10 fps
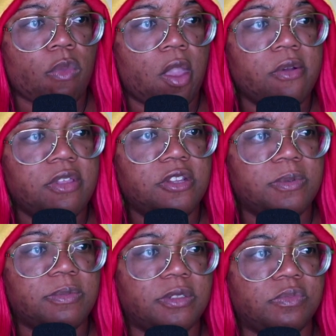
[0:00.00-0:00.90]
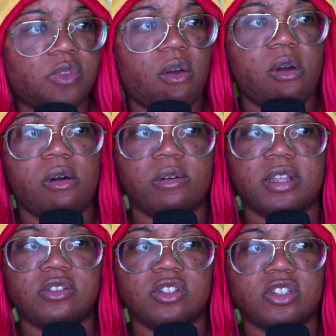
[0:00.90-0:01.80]
Who are these people? Oh,
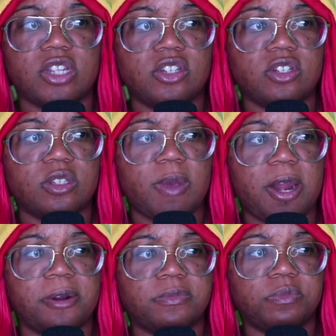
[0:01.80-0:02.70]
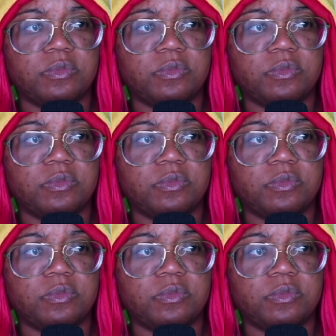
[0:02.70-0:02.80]
that's a disgusting spider.